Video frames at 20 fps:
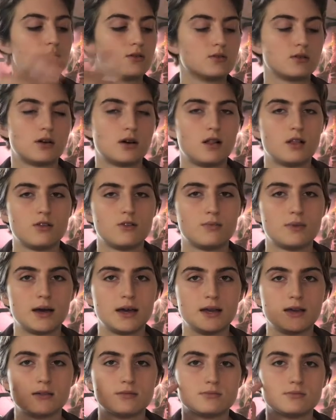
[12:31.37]
all of
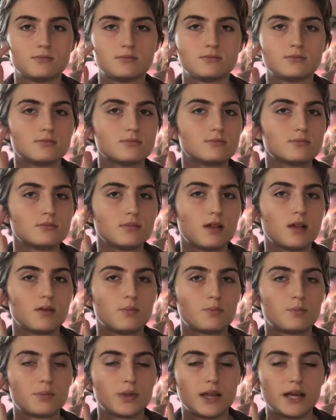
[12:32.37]
my
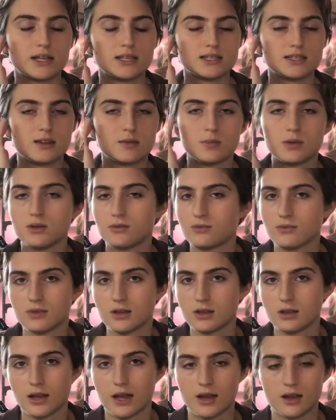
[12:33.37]
plants that have been in
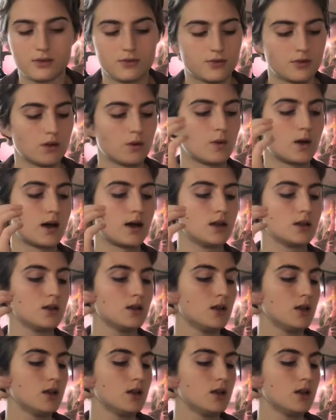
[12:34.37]
Leca for a while.